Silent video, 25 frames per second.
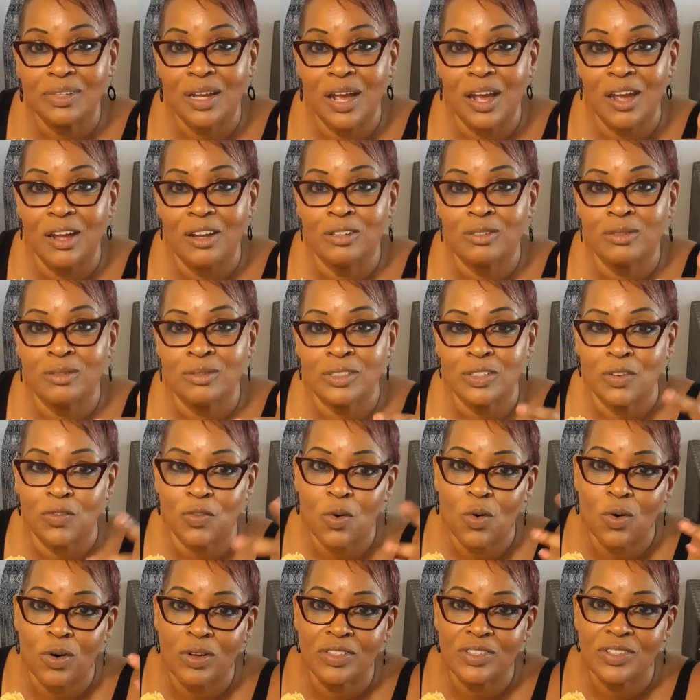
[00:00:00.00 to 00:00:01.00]
And, of
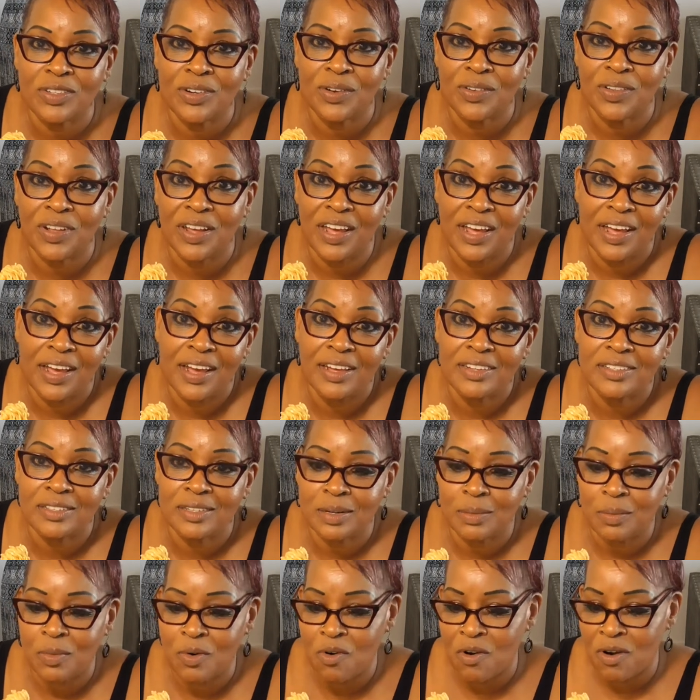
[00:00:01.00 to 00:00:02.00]
course, the eggs
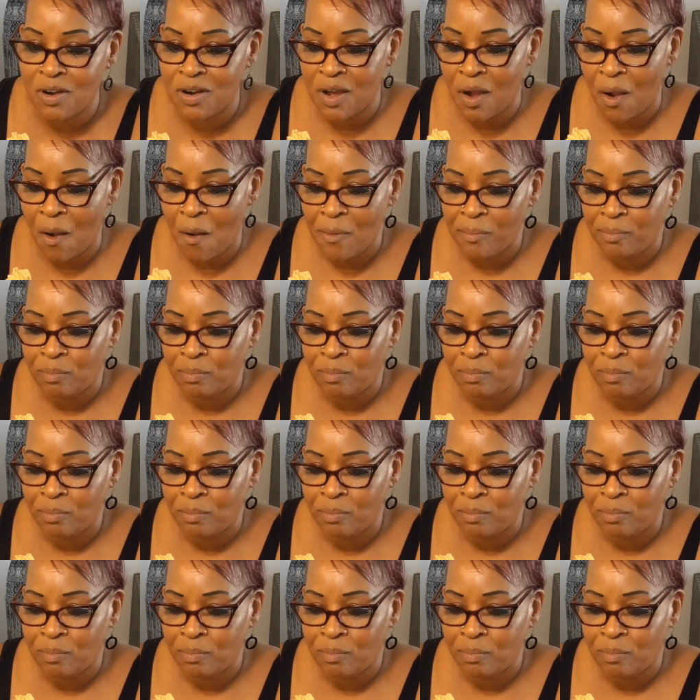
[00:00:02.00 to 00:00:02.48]
in the morning.